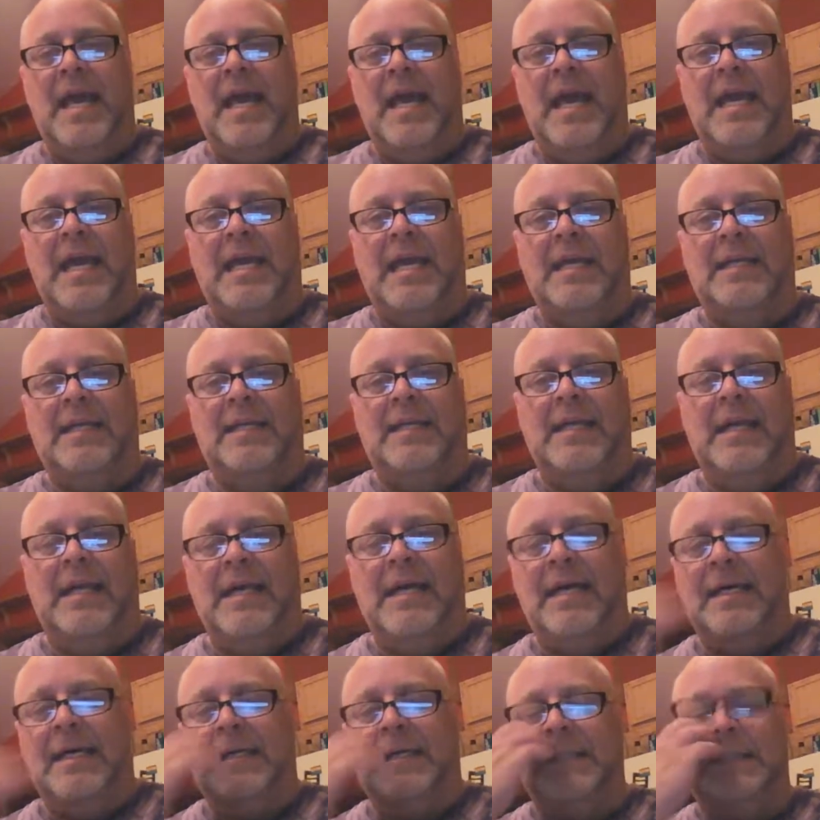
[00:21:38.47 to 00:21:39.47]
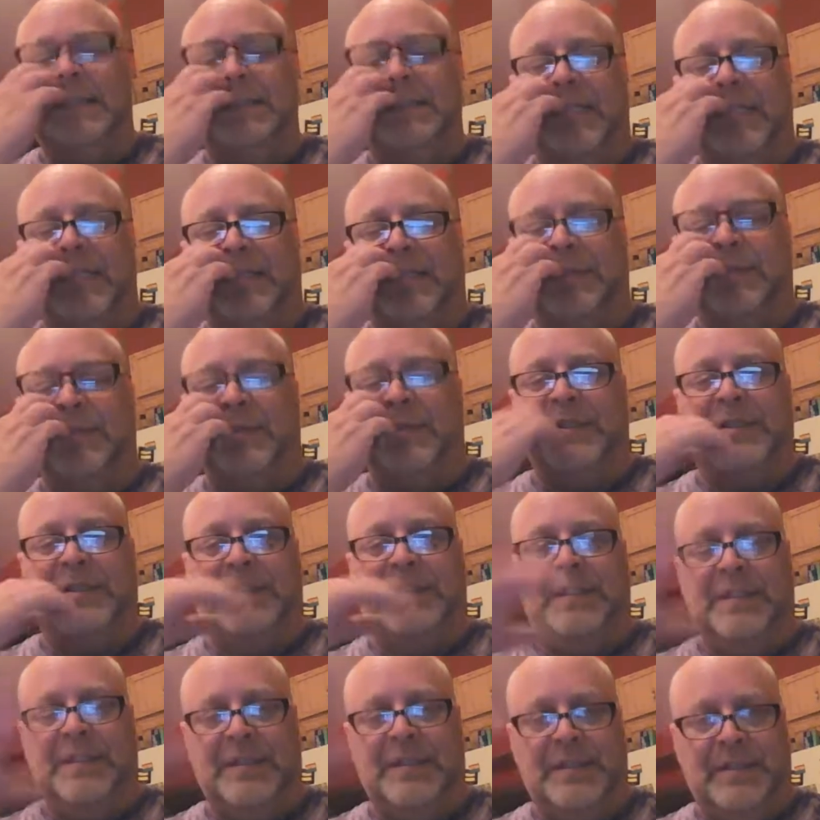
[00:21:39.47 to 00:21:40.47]
and then you would
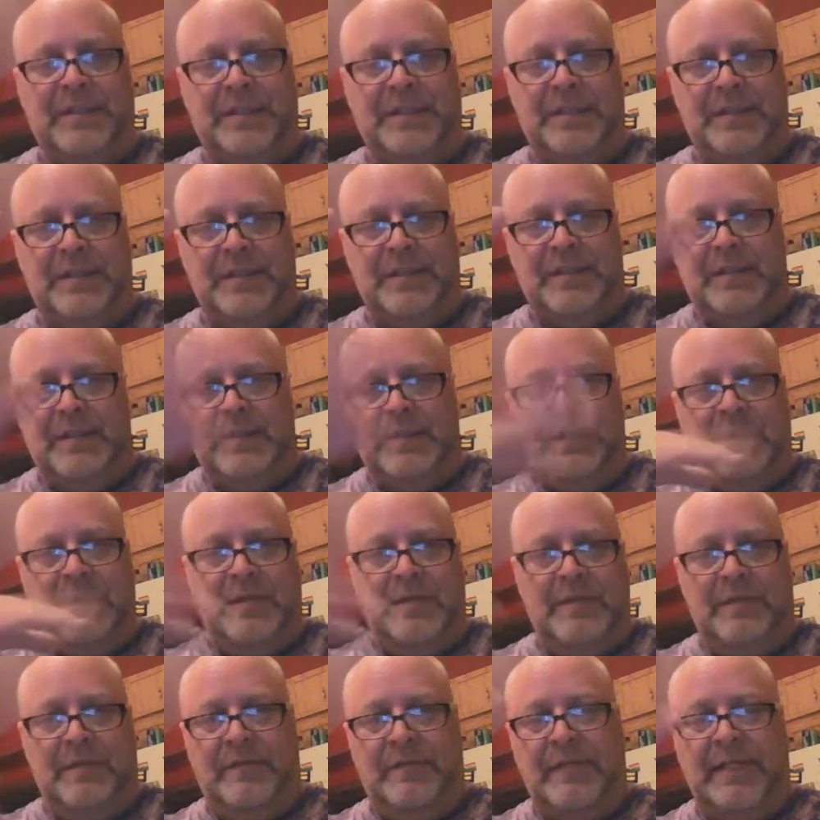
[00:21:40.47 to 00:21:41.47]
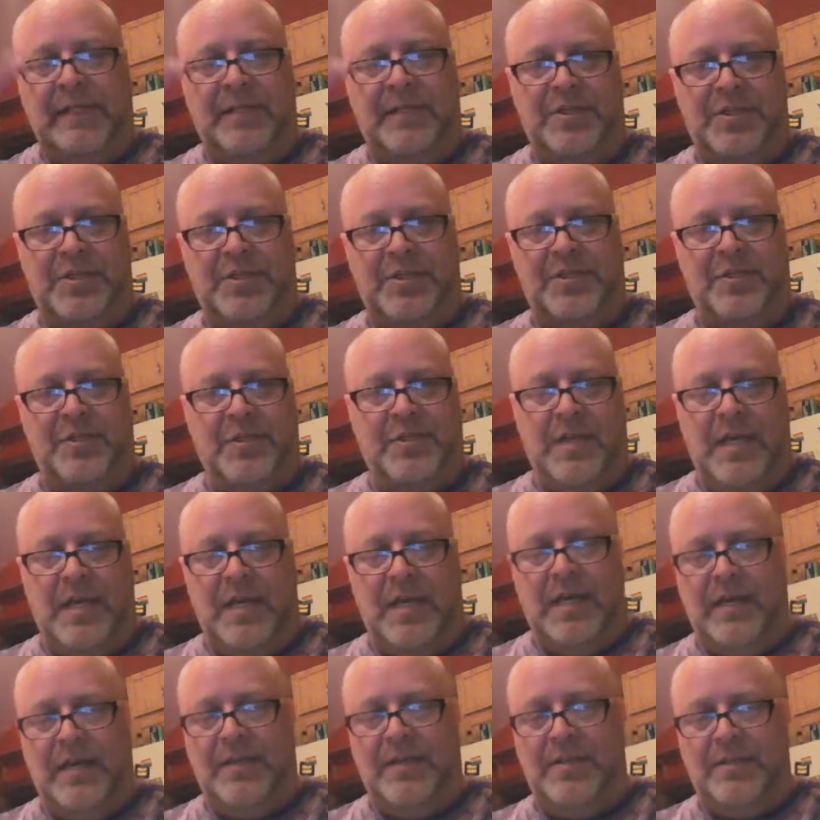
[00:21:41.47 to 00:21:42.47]
finish
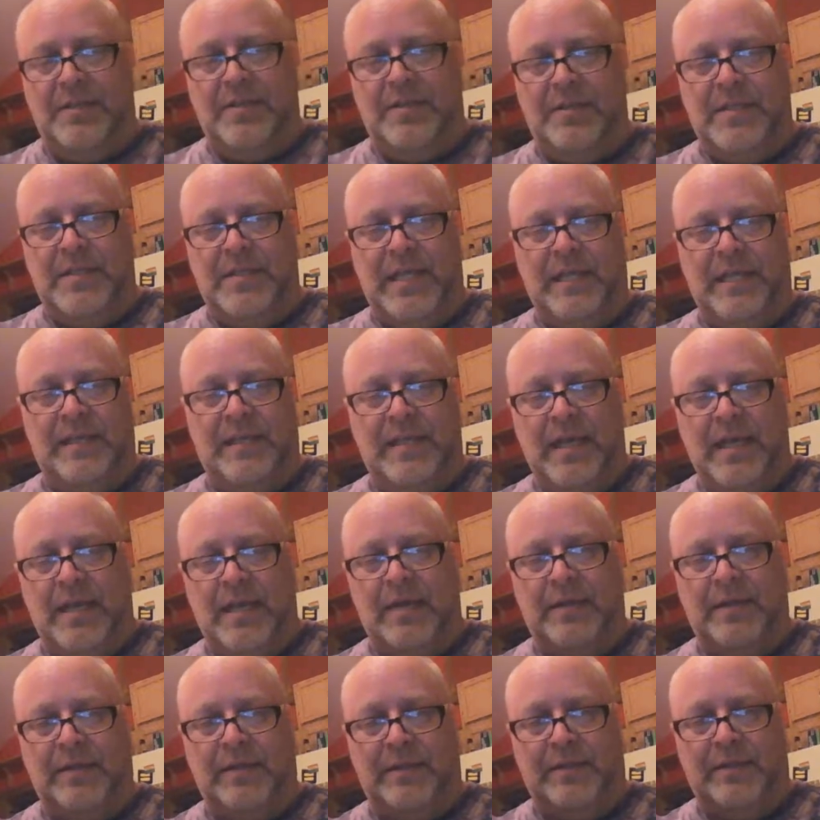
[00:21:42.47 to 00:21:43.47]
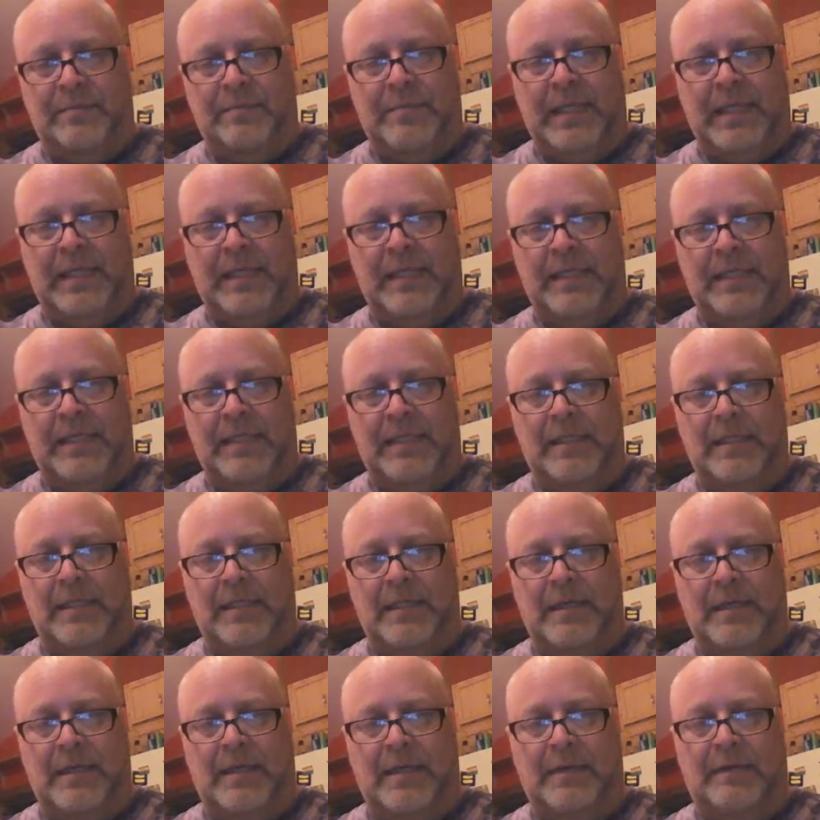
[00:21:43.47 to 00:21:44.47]
taking care of the meat
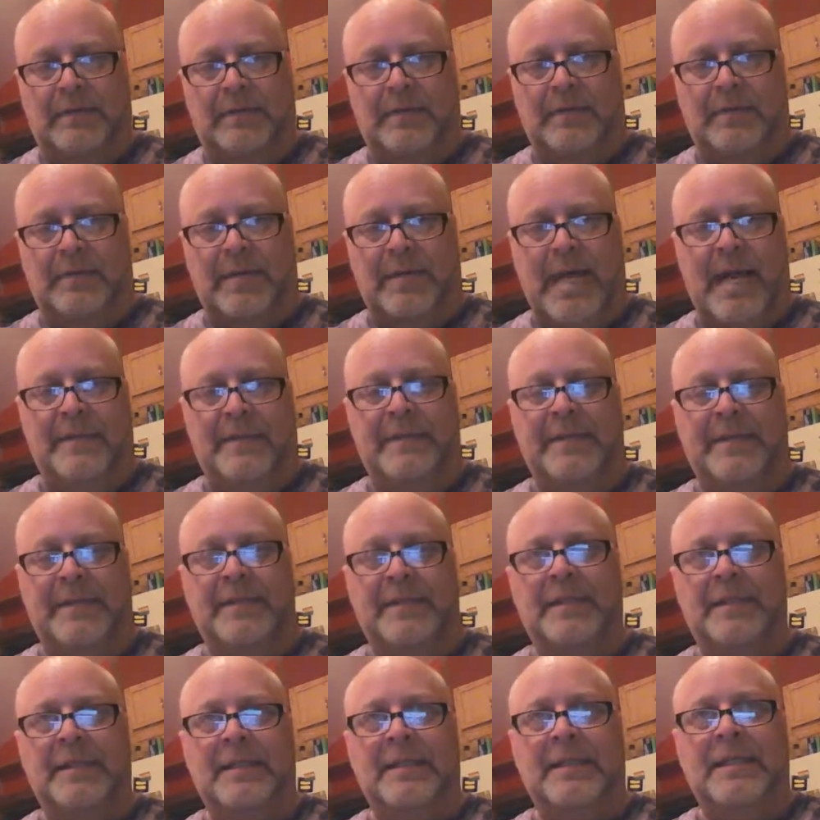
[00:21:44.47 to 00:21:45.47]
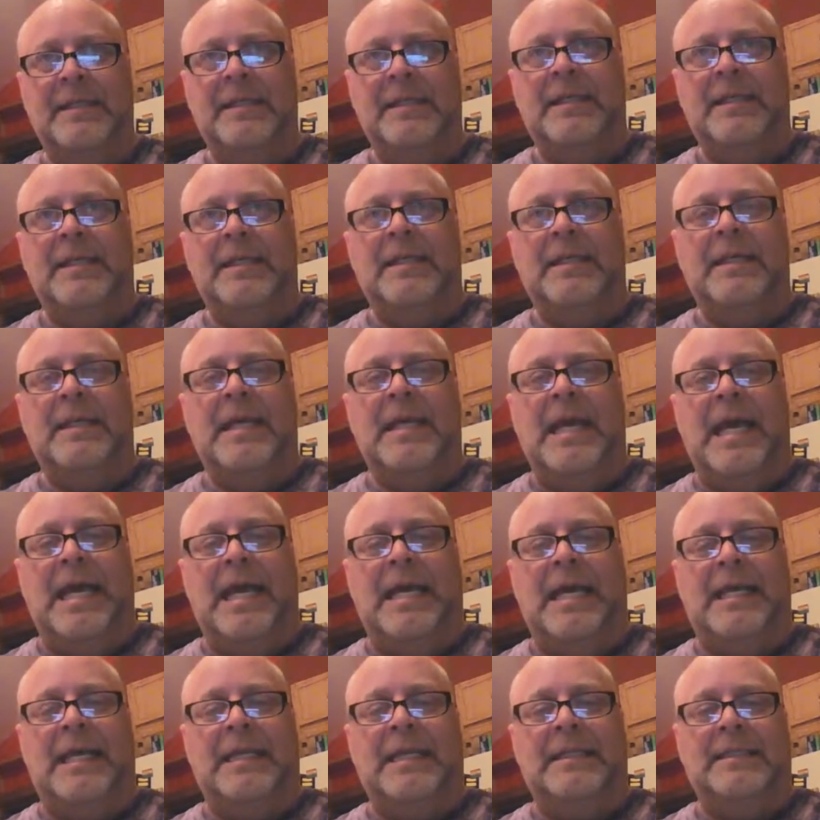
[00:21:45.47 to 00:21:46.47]
of the rabbit
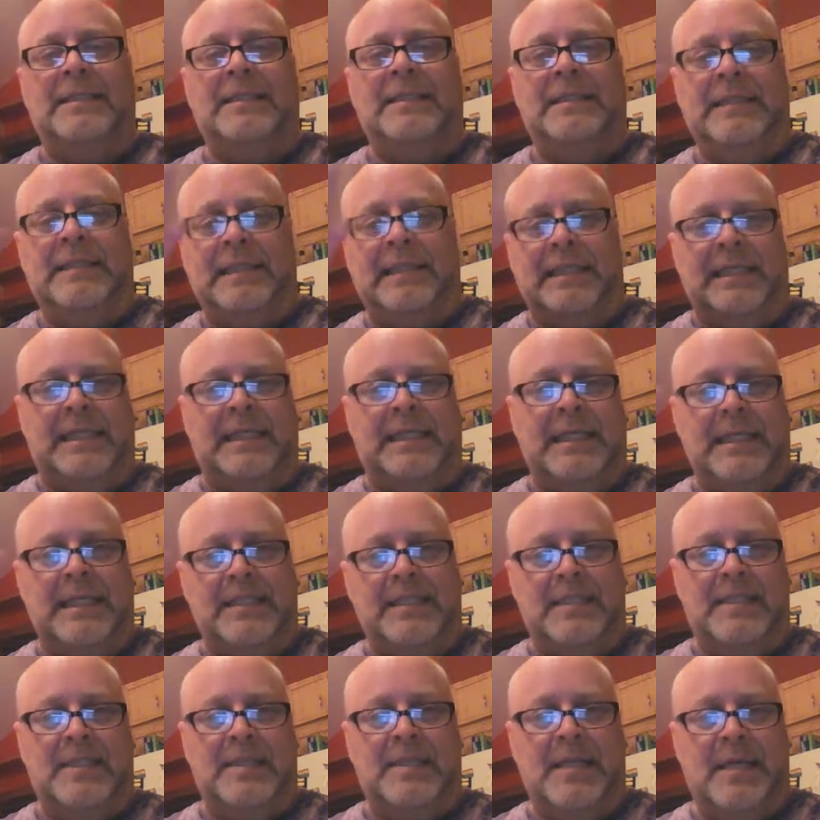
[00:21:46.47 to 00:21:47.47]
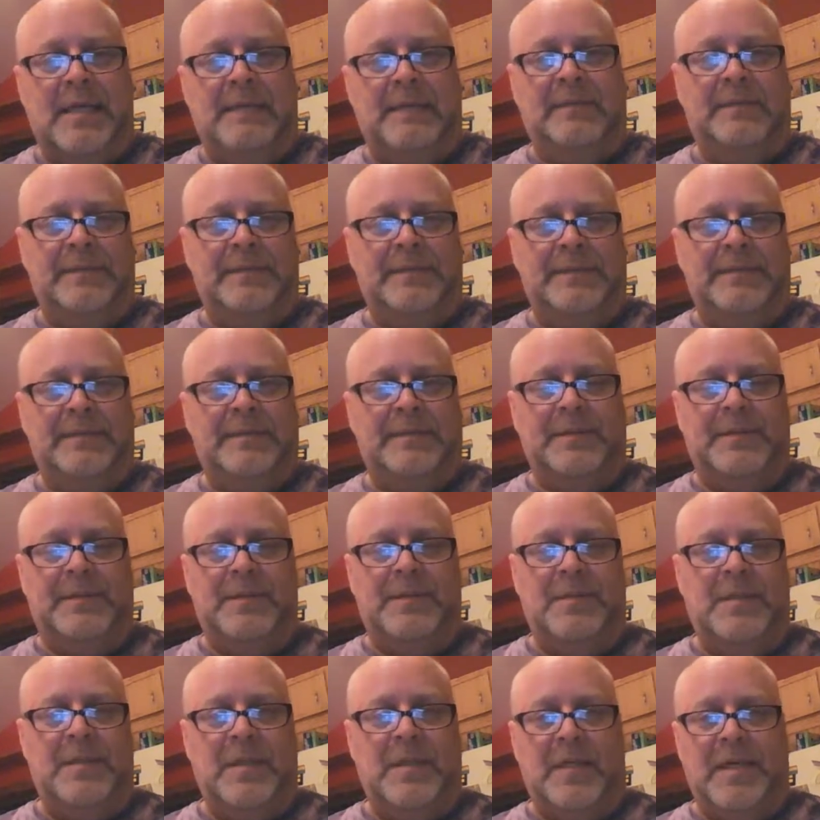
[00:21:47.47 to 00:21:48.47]
and cleaning it and stuff. You
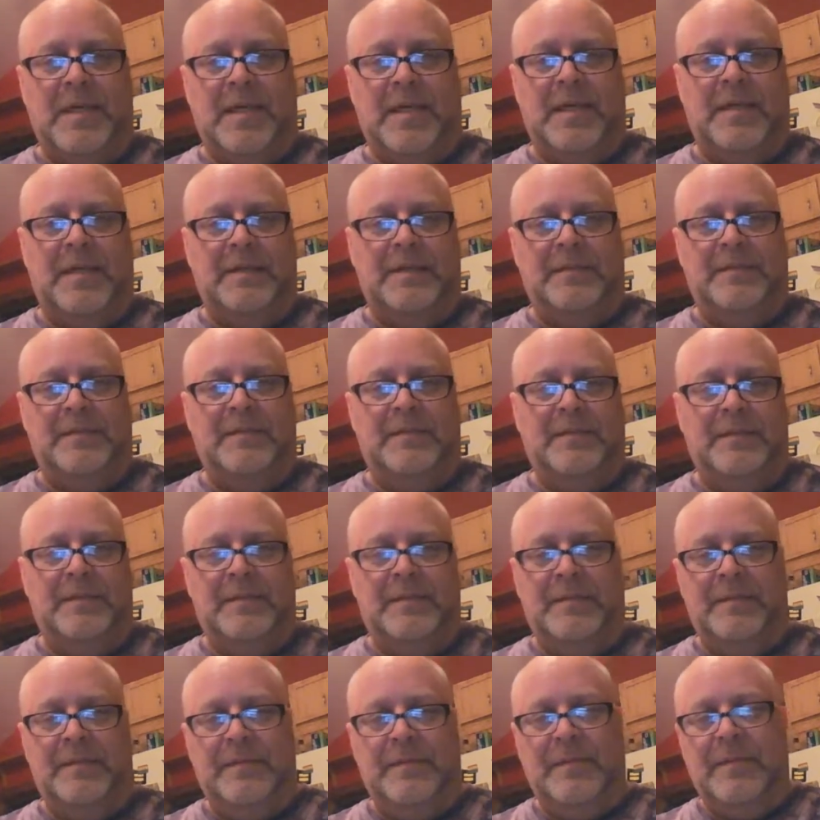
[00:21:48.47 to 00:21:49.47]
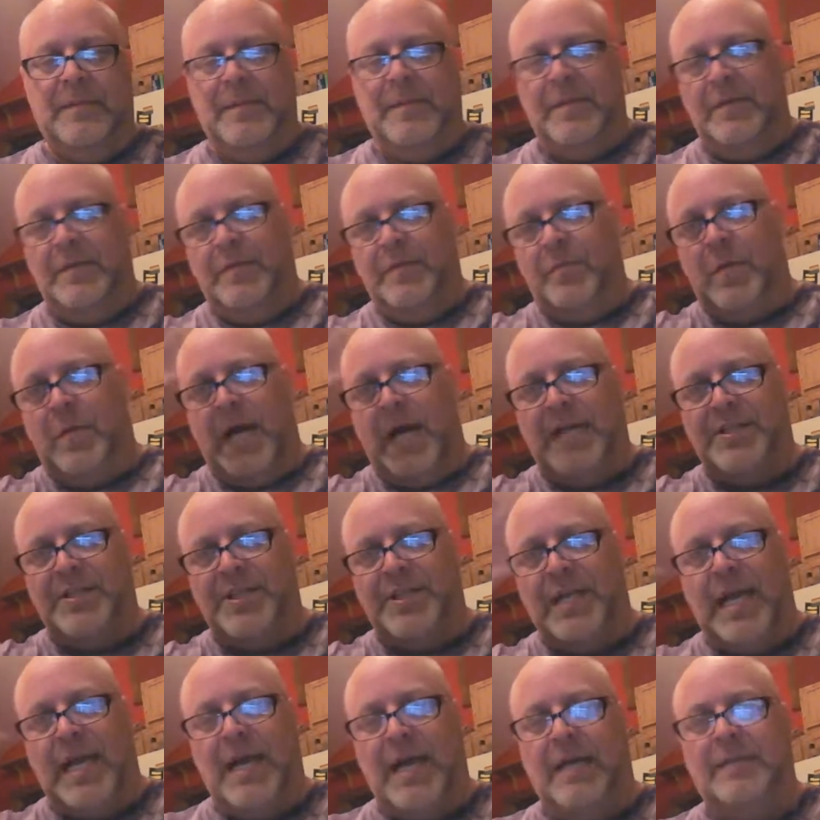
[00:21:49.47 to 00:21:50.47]
uh, wash
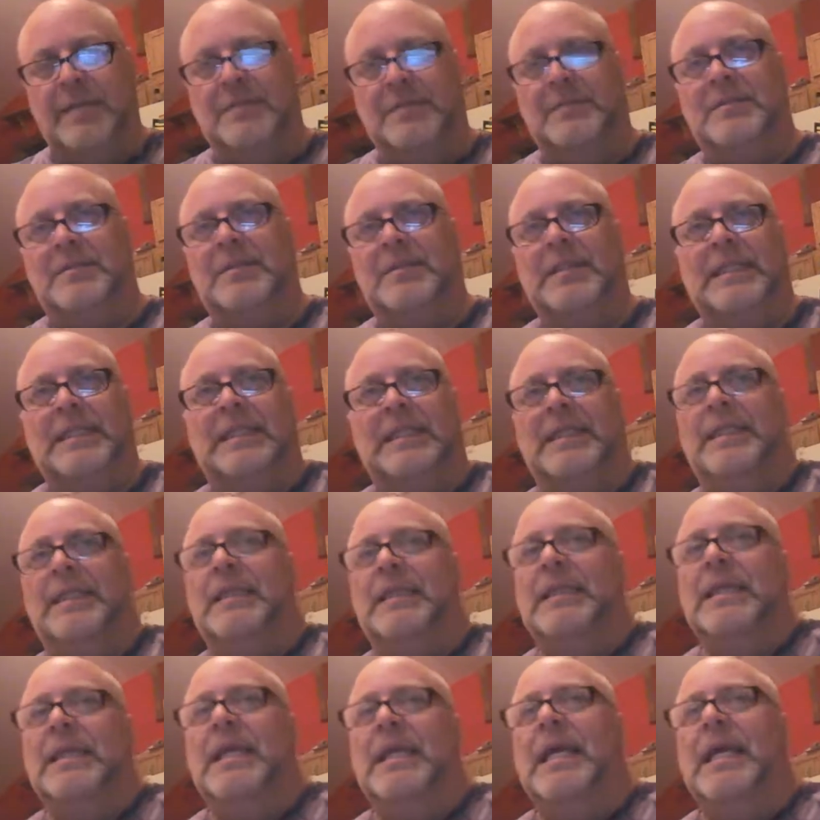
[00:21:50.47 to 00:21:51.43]
it out and clean it,